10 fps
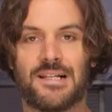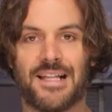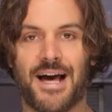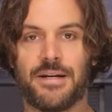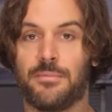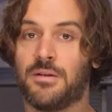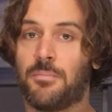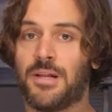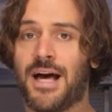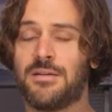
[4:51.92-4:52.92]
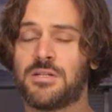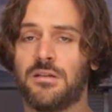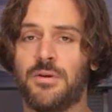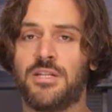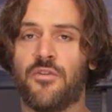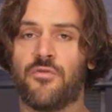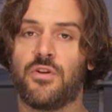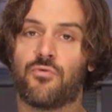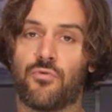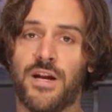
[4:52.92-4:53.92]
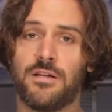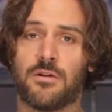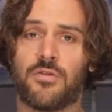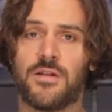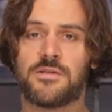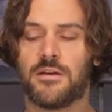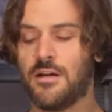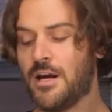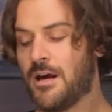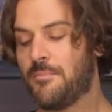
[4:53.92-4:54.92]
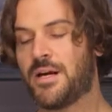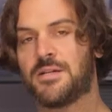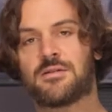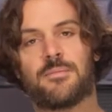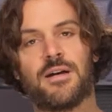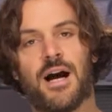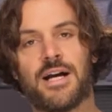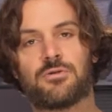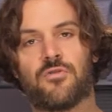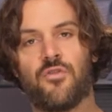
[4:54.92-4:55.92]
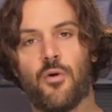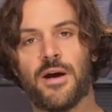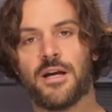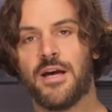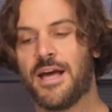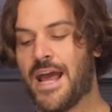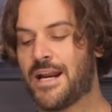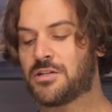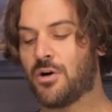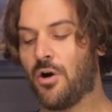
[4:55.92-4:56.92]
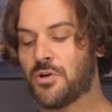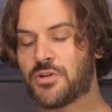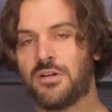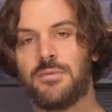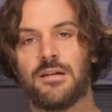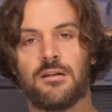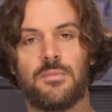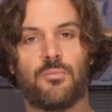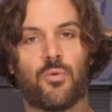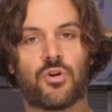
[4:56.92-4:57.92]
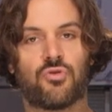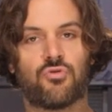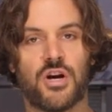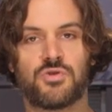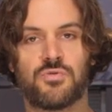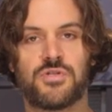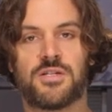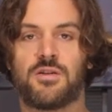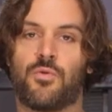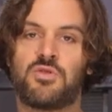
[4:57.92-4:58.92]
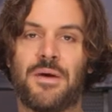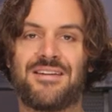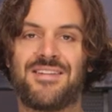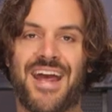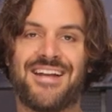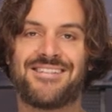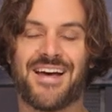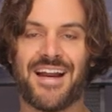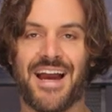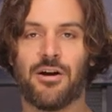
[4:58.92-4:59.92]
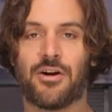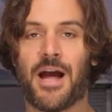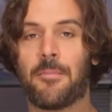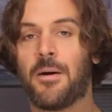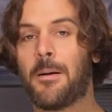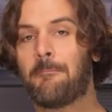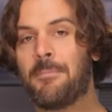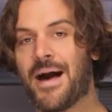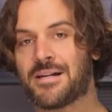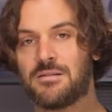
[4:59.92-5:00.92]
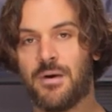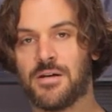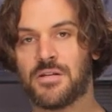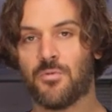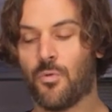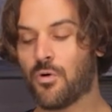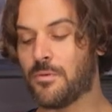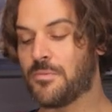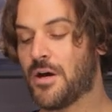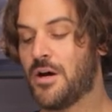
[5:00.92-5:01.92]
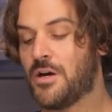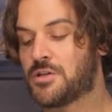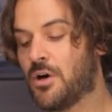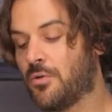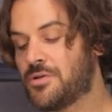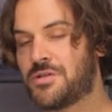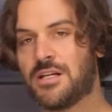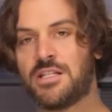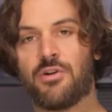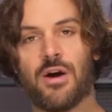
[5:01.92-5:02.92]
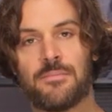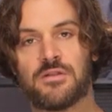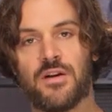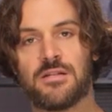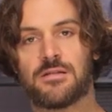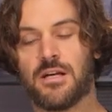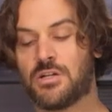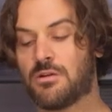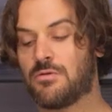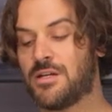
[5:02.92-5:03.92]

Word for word: Platinum. And the Platinum's a little bit different than regular Thinsulate because it's going to be hydrophobic, and it's also going to be a little bit more crush resistant, which maintains that air gap, maximizing warmth. So 60 grams of insulation through